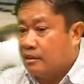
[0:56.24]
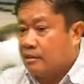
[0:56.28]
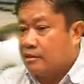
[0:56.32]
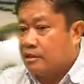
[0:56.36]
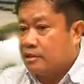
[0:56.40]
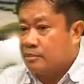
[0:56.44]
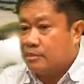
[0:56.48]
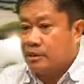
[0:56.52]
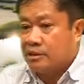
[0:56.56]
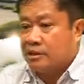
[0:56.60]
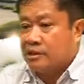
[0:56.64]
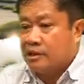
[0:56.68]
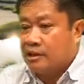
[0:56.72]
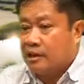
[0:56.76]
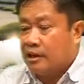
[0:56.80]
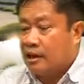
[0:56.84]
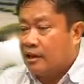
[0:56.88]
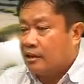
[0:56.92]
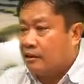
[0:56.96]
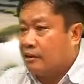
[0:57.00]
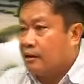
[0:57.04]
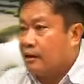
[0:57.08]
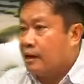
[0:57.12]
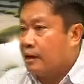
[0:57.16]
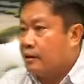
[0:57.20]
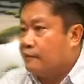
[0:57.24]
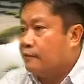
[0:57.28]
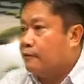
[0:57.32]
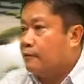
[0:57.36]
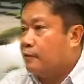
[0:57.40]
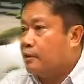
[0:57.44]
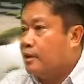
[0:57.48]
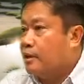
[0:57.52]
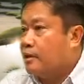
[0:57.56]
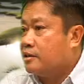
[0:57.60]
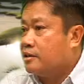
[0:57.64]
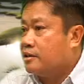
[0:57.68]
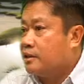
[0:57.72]
especially like
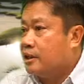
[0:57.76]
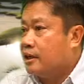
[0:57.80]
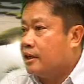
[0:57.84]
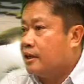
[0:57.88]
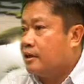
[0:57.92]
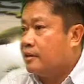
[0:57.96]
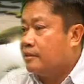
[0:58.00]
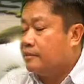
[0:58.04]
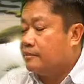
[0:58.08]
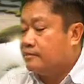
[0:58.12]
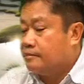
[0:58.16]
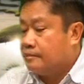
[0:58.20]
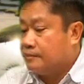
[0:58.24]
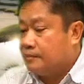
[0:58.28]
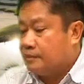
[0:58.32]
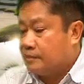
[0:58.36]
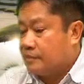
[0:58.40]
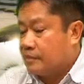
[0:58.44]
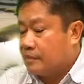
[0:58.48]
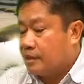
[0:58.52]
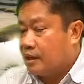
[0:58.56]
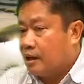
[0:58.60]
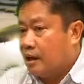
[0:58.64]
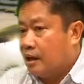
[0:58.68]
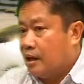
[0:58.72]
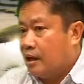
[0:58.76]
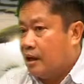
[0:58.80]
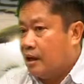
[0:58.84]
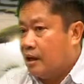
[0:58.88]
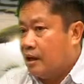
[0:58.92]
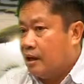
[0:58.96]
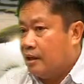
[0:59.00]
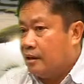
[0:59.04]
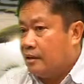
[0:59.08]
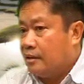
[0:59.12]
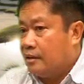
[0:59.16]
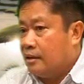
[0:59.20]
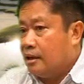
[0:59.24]
for us. And
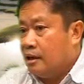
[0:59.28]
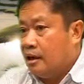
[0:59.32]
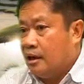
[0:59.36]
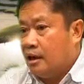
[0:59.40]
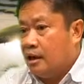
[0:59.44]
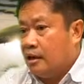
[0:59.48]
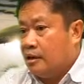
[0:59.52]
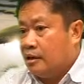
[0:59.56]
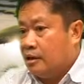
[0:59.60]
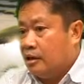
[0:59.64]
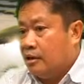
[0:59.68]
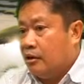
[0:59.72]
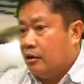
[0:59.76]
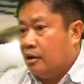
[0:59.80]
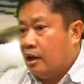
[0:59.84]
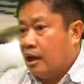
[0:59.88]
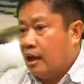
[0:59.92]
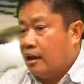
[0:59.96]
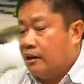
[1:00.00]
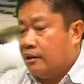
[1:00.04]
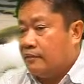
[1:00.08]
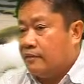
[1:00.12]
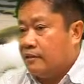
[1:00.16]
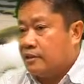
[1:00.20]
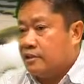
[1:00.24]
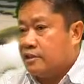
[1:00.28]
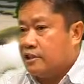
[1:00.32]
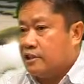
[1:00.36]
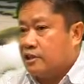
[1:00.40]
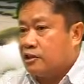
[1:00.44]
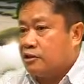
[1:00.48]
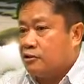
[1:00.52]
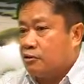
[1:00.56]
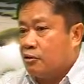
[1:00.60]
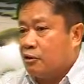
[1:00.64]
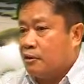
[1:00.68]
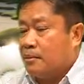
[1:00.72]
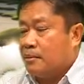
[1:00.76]
you know, out of the six
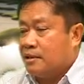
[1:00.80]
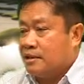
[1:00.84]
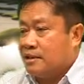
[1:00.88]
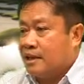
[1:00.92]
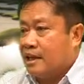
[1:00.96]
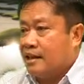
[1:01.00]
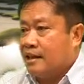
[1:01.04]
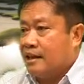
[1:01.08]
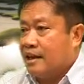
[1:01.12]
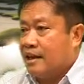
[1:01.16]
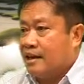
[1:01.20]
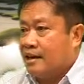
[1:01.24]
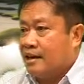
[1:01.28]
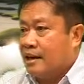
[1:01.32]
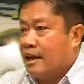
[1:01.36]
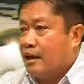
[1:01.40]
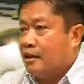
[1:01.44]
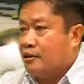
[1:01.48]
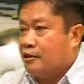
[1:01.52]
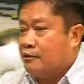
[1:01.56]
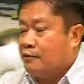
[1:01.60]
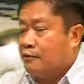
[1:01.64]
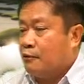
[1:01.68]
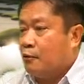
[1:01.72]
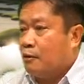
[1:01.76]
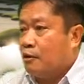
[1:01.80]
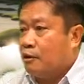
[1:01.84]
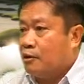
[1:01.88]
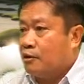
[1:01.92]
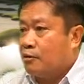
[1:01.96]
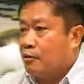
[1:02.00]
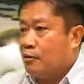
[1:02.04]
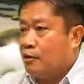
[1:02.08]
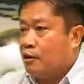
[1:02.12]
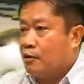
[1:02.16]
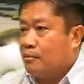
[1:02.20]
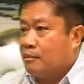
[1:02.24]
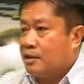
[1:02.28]
tournaments that they announced, four
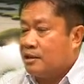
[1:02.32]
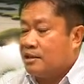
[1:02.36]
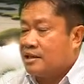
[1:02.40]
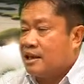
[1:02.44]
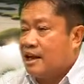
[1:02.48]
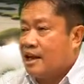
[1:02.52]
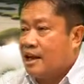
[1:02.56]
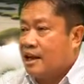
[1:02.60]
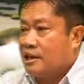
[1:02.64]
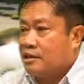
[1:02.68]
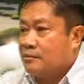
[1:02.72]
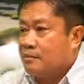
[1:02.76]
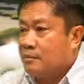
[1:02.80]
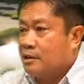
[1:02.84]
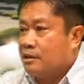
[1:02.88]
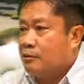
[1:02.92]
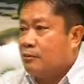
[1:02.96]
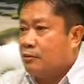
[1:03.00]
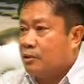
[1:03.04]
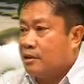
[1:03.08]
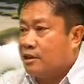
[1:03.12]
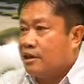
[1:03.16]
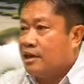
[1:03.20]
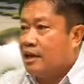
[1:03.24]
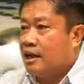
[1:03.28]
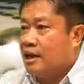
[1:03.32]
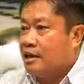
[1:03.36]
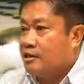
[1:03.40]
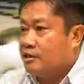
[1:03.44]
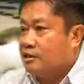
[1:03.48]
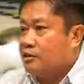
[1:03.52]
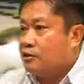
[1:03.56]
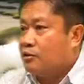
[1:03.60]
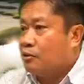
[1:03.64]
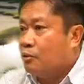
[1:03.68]
tournaments has been with the Asian